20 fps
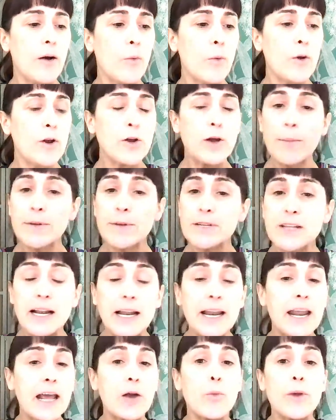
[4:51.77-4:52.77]
come into the
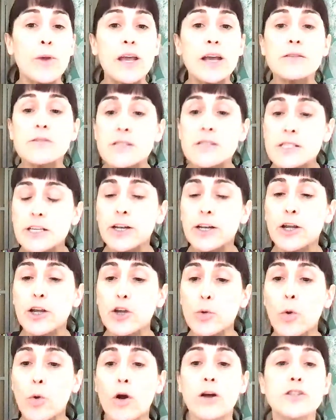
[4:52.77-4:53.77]
clinic and we consider
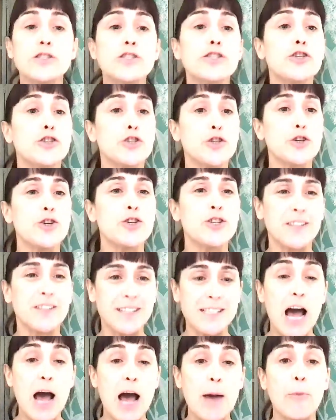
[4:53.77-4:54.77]
your constitutional
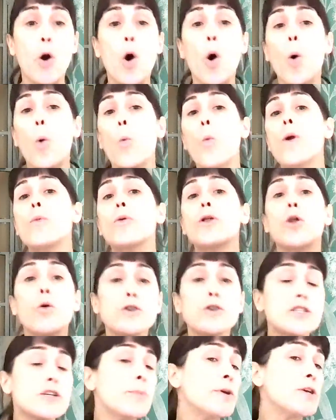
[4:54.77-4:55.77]
type, we will
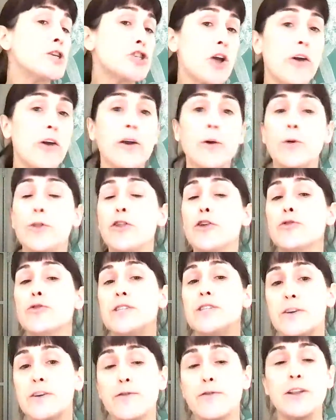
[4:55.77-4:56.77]
also be sharing with you
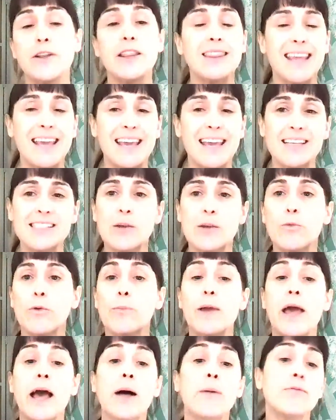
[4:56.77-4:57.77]
different things that will
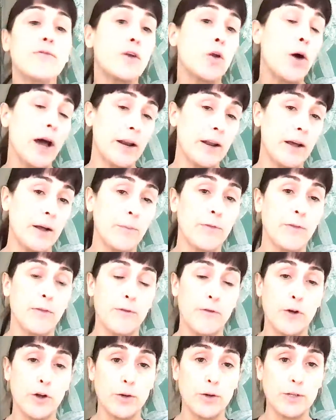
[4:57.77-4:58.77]
be helpful or unhelpful
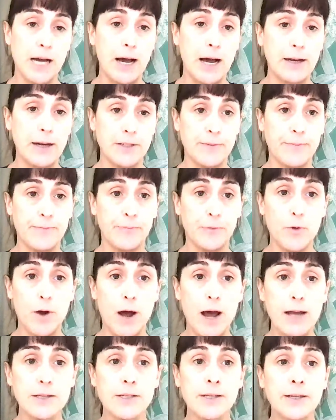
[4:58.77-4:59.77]
for your diet,
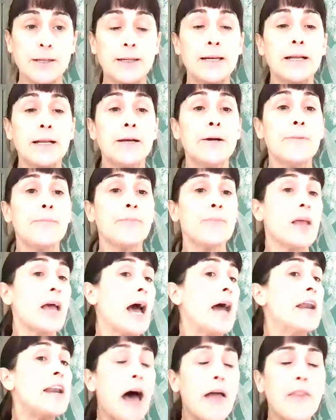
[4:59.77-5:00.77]
right?
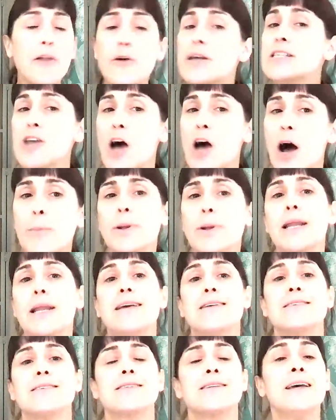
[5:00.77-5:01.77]
Another example
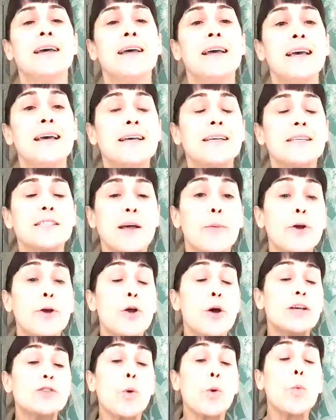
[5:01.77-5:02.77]
is someone who
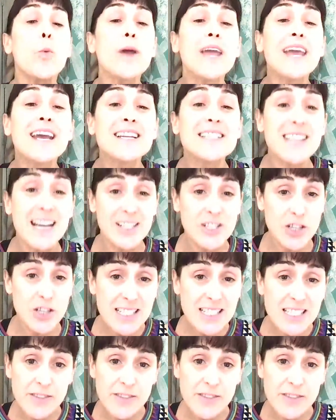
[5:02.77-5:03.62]
has a weak digestive